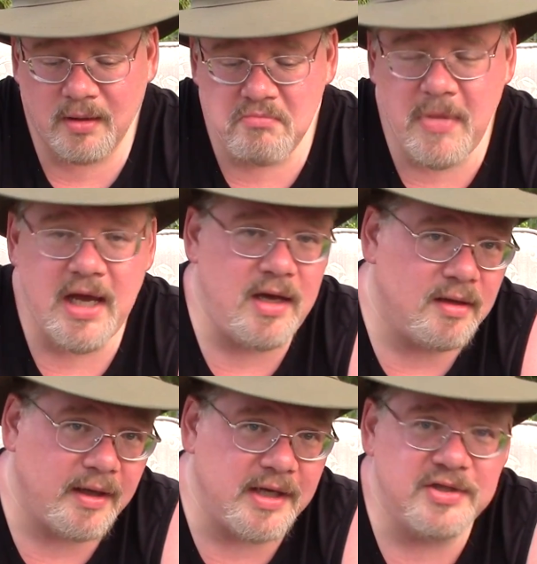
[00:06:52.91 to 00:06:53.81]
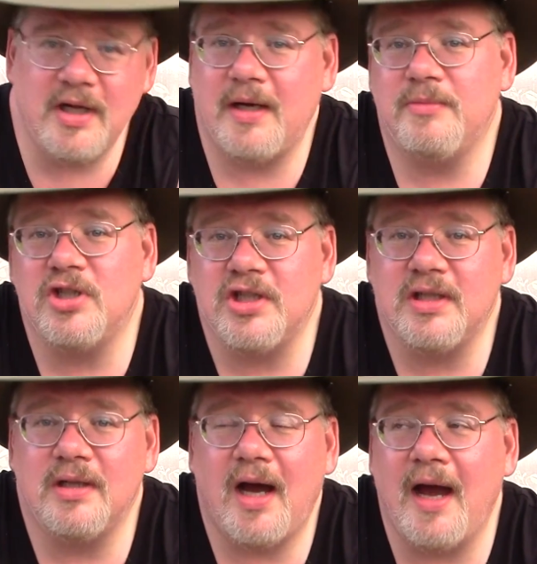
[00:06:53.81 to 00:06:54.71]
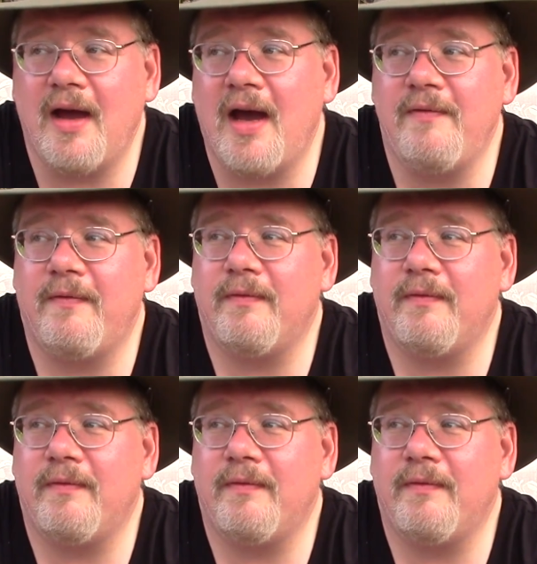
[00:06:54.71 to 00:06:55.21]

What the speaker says: Me, like I said, I've